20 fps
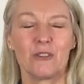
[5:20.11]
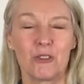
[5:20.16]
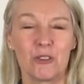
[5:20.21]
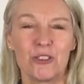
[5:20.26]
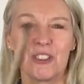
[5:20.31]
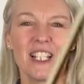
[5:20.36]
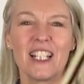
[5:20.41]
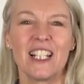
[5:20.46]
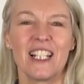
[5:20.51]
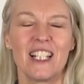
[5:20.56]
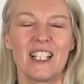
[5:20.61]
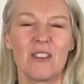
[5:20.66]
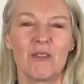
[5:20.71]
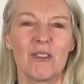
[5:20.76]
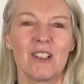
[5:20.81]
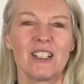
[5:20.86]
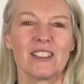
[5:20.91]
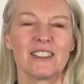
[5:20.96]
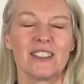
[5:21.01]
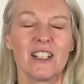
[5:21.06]
really
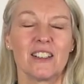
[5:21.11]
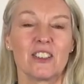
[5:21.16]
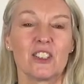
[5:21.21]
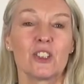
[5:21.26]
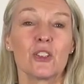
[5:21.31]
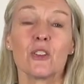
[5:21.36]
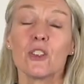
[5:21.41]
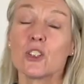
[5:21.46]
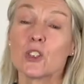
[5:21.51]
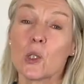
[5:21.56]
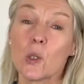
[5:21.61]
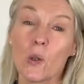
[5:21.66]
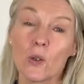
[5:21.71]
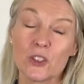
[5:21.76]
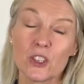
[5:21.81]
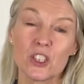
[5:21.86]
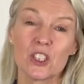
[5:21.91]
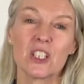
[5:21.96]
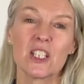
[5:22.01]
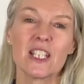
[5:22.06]
well done. So there's
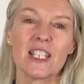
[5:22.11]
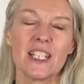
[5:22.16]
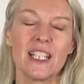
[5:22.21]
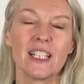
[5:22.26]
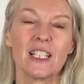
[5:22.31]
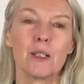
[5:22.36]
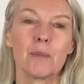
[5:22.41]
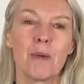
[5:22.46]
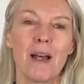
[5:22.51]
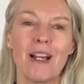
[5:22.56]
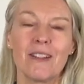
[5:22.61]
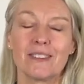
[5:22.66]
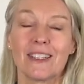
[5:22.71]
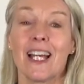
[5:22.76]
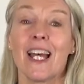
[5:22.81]
lots to think about.